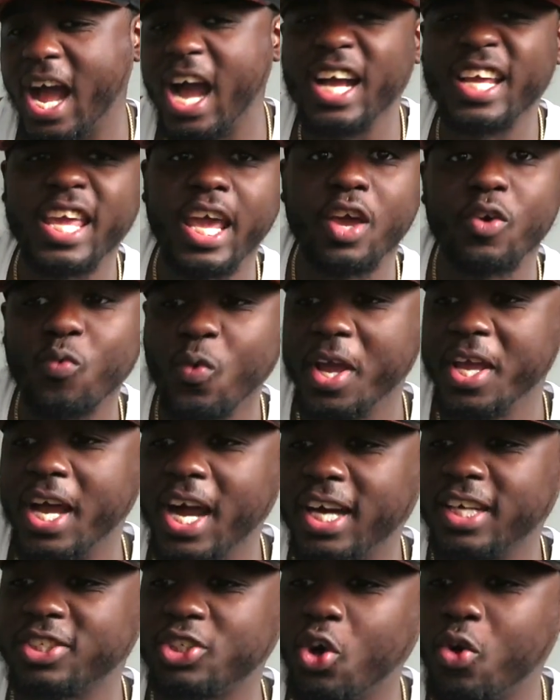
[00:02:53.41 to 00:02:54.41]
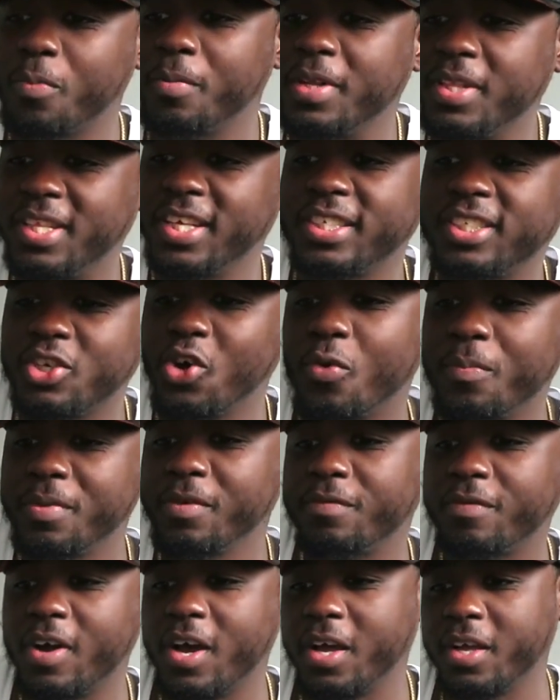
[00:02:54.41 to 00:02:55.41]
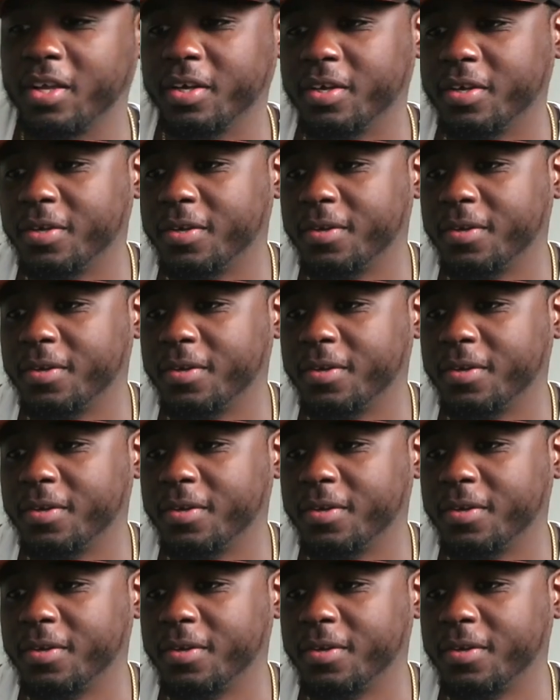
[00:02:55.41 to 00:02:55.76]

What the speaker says: I can't wait October. This is gonna be fine.